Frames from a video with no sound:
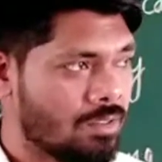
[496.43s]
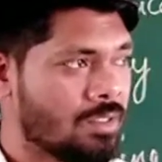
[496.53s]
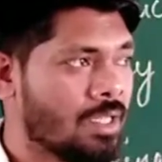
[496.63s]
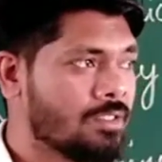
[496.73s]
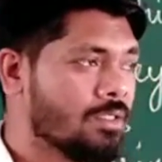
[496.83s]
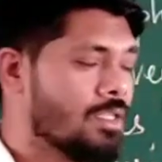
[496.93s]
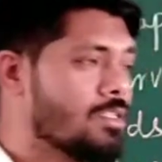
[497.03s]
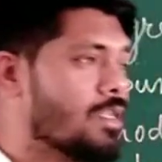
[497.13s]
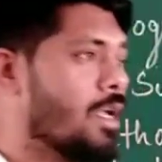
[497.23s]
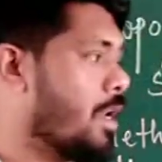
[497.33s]
that
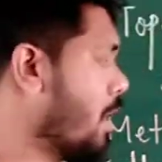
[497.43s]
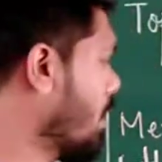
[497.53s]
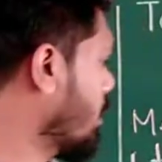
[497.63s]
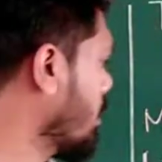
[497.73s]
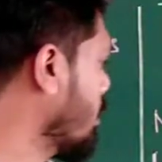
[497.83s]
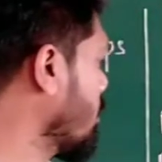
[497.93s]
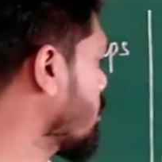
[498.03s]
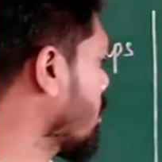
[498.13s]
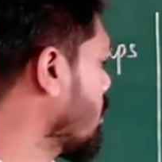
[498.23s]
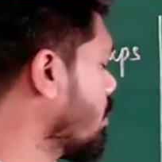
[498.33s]
this area
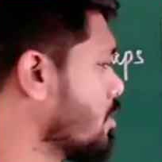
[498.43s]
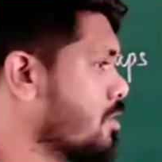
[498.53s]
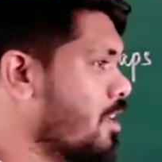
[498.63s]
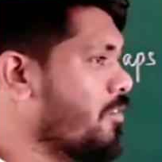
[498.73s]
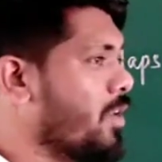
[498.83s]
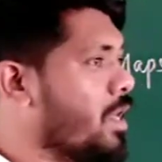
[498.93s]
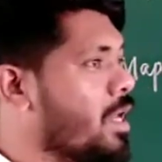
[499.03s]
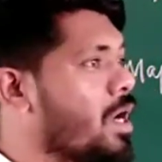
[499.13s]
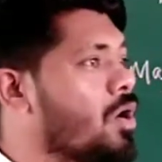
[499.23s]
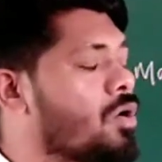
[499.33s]
is a steep
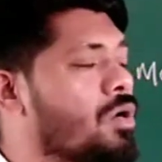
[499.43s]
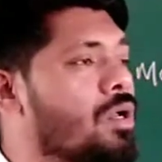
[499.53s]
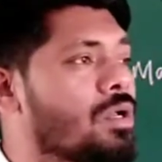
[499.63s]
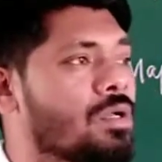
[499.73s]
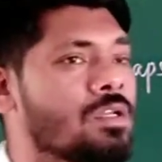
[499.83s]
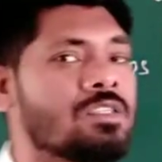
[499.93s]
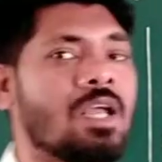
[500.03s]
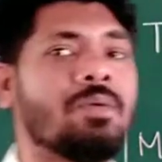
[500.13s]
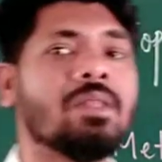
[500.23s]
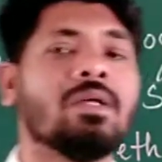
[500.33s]
area or it
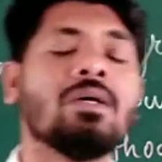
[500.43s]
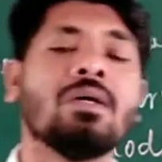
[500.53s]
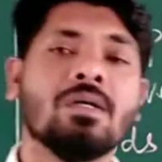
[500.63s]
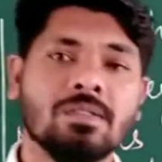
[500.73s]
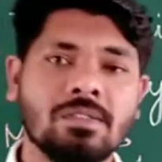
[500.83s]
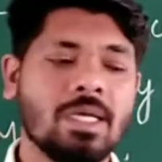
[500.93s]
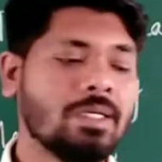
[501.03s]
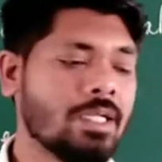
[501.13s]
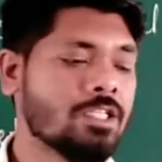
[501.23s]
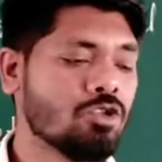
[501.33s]
is having the
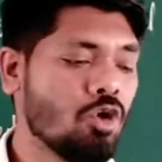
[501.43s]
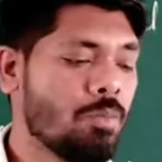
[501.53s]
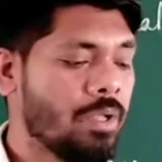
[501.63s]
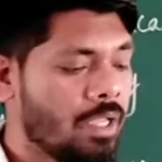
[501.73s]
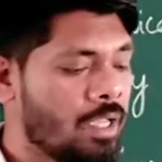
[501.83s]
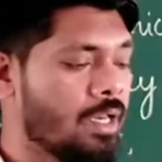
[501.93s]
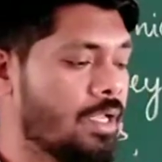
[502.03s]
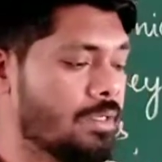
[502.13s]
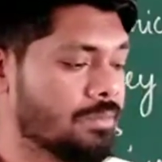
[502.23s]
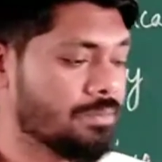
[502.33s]
gentle slope
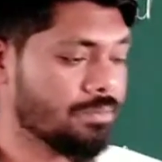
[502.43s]
area.